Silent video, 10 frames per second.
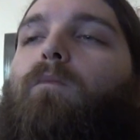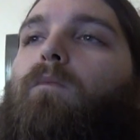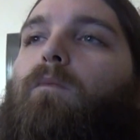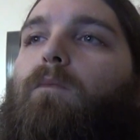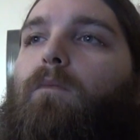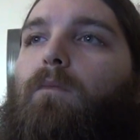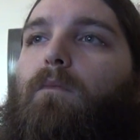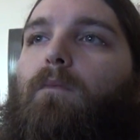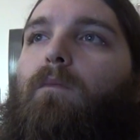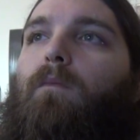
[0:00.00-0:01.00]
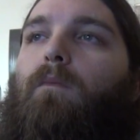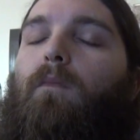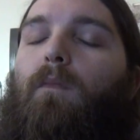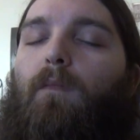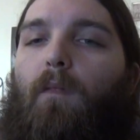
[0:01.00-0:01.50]

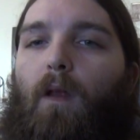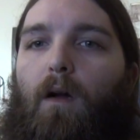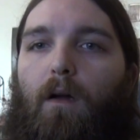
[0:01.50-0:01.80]
Nobody speaks.